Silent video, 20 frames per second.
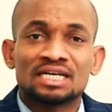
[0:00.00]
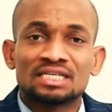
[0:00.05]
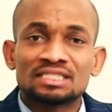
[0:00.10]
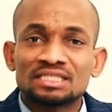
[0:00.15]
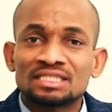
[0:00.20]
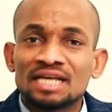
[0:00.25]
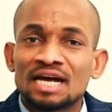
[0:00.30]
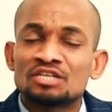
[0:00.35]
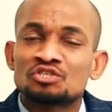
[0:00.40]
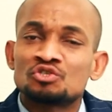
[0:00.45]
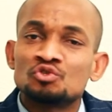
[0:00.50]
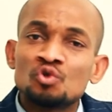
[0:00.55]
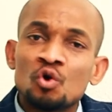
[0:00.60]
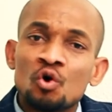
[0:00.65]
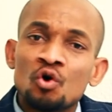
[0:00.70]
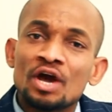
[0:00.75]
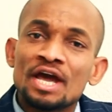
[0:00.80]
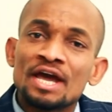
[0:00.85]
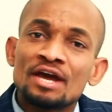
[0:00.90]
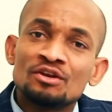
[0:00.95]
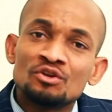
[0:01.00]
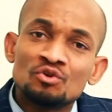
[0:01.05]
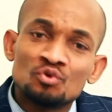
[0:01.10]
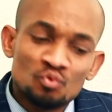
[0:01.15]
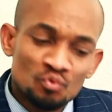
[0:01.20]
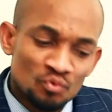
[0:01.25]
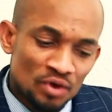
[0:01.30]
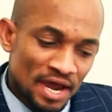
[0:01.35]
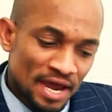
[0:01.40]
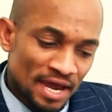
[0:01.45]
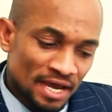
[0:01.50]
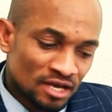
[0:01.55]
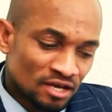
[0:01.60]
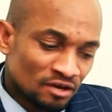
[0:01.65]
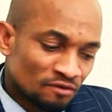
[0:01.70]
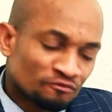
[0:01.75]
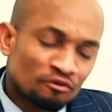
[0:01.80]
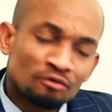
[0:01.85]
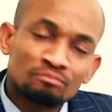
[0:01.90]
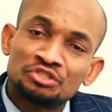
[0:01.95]
there's no anywhere
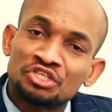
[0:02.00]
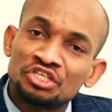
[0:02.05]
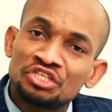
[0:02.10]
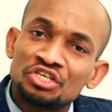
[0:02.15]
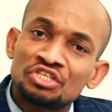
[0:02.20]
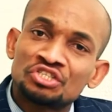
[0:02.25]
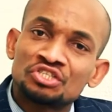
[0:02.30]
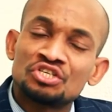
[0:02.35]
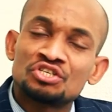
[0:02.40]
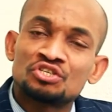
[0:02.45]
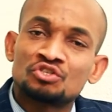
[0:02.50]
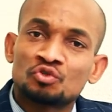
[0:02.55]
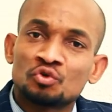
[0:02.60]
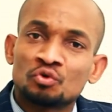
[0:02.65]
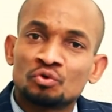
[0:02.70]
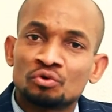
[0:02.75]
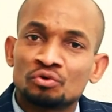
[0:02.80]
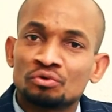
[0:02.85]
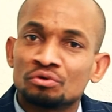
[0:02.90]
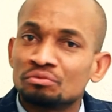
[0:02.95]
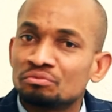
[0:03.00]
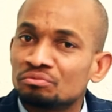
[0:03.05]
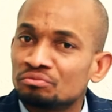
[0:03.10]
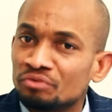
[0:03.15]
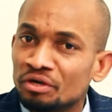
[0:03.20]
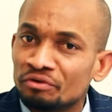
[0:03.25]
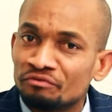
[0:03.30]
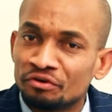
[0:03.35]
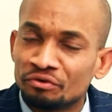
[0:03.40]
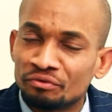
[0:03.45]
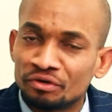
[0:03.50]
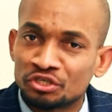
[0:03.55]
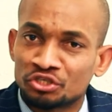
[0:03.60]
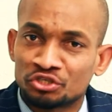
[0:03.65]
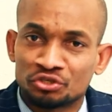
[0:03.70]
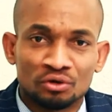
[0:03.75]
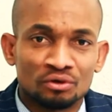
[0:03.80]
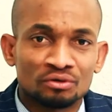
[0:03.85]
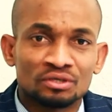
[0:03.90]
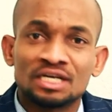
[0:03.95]
from Genesis to
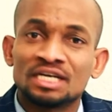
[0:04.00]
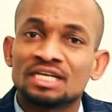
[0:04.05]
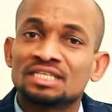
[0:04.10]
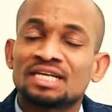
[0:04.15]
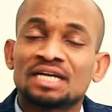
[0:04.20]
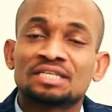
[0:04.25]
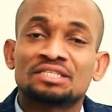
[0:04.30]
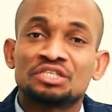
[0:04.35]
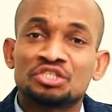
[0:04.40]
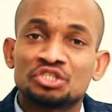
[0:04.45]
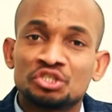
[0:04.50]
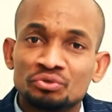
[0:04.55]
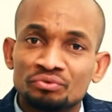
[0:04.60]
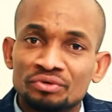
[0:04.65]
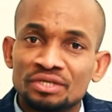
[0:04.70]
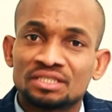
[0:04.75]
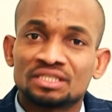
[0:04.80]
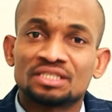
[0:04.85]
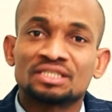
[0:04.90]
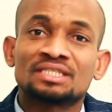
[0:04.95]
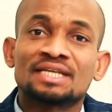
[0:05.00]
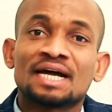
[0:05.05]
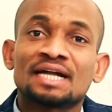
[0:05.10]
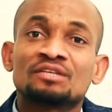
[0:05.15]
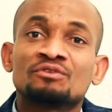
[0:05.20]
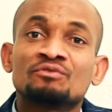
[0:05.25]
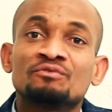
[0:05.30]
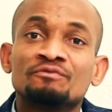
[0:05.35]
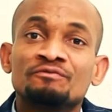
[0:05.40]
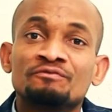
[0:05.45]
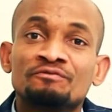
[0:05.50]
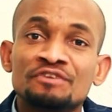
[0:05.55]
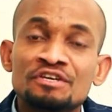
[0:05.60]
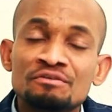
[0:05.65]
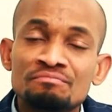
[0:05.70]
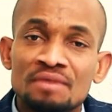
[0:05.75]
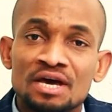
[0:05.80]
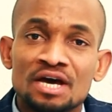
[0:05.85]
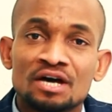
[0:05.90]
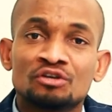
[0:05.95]
Revelation that is written that
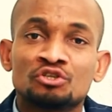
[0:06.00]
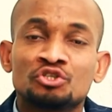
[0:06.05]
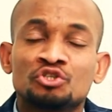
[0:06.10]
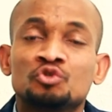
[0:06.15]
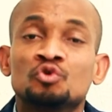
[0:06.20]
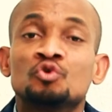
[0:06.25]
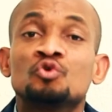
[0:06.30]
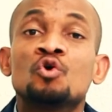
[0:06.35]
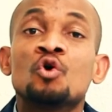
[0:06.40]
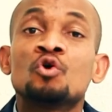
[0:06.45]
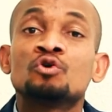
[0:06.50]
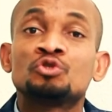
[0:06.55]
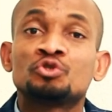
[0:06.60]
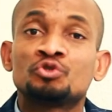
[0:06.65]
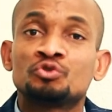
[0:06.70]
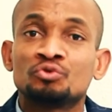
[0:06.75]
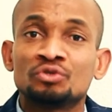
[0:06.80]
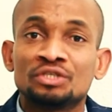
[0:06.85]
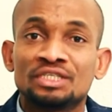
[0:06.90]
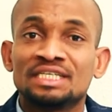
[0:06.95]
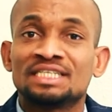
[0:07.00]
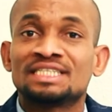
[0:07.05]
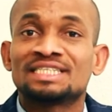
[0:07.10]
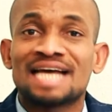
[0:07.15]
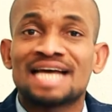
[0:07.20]
female should go through this